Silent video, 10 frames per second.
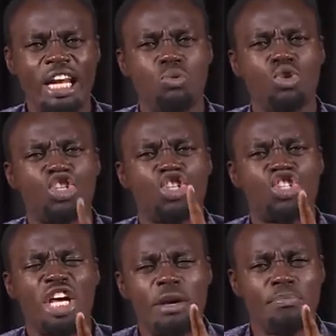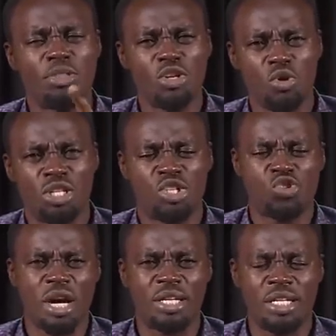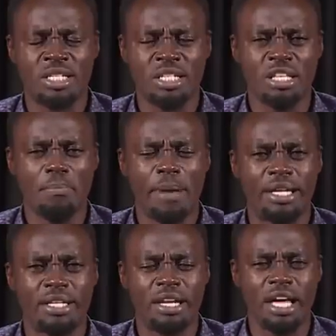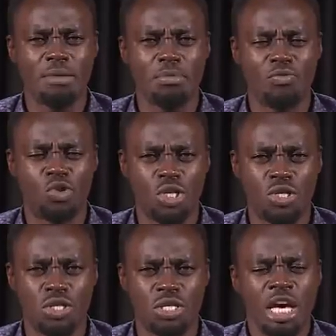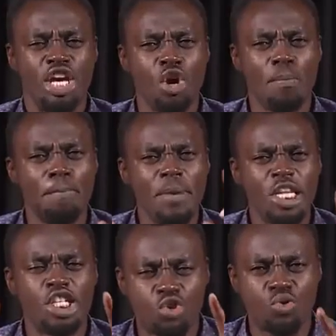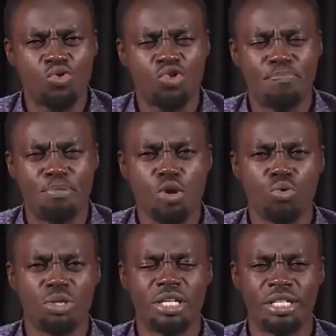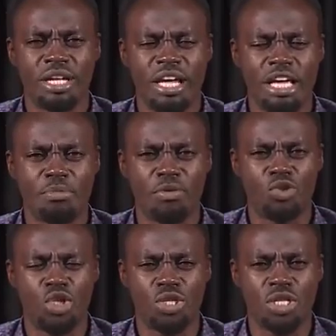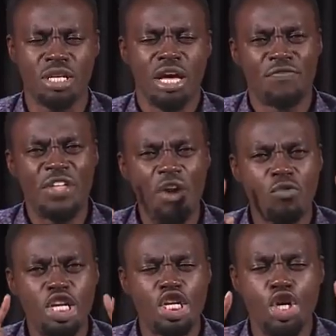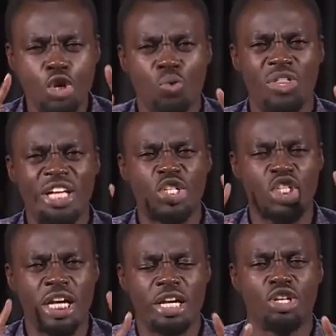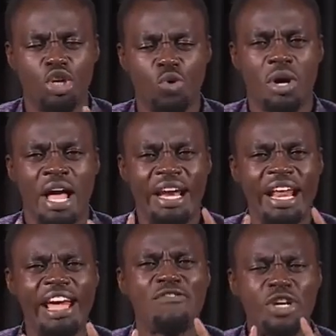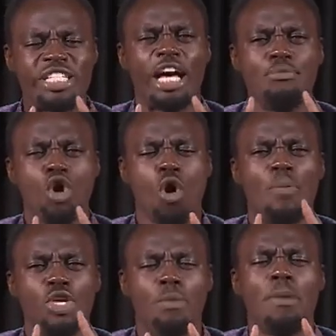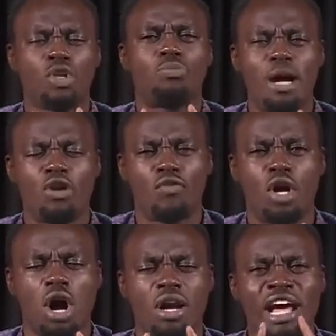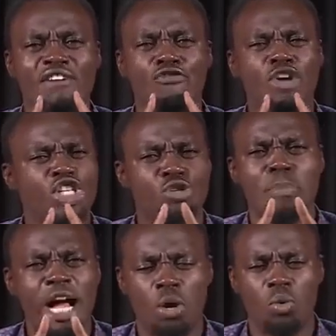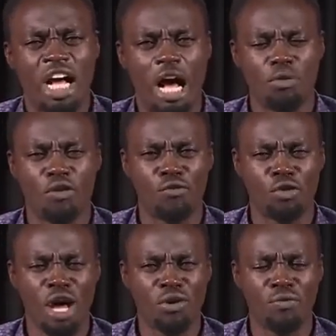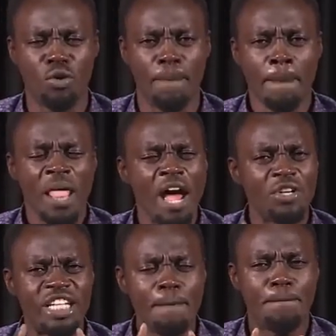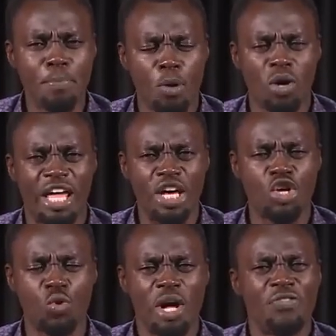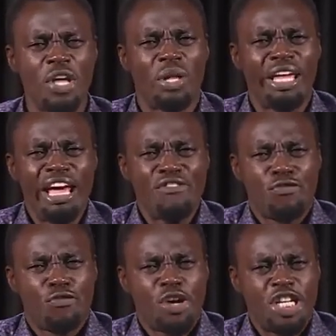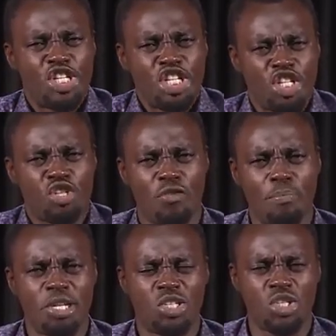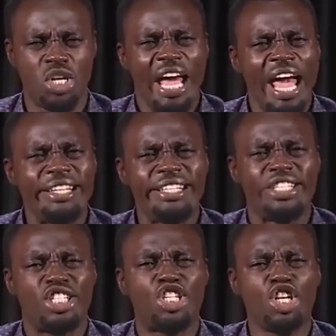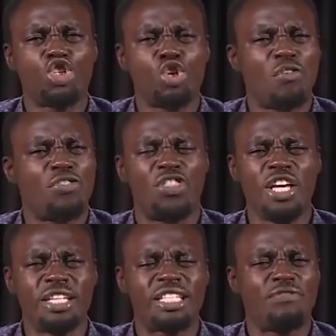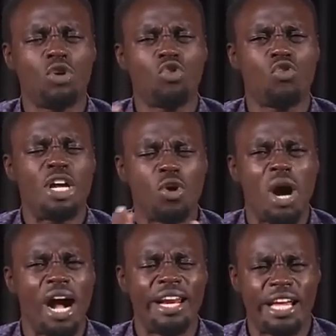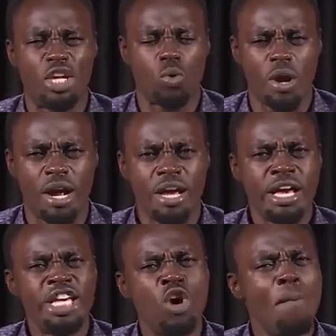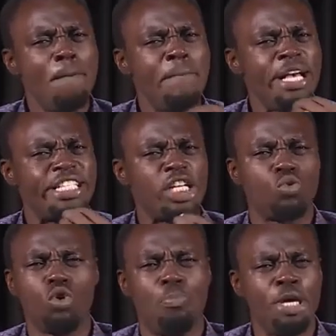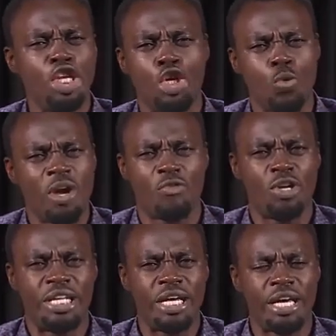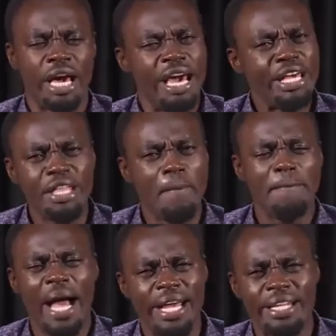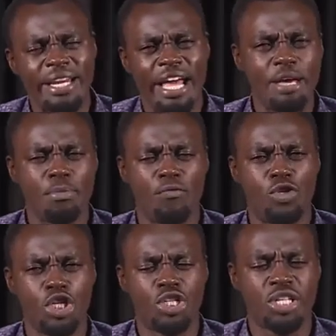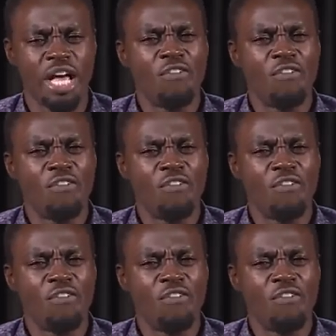And will shame your detractors in the mighty name of Jesus. Your ministries rebuild in the name of Jesus. They are renewed, they are set anew. And every time you open your mouth, man of God, fresh manna will come out of, the, out of you. Every time people will hear you, they'll hear a freshness of a message, a distinction of things they've not read or heard anywhere. Your message will be new every day in the mighty name of Jesus.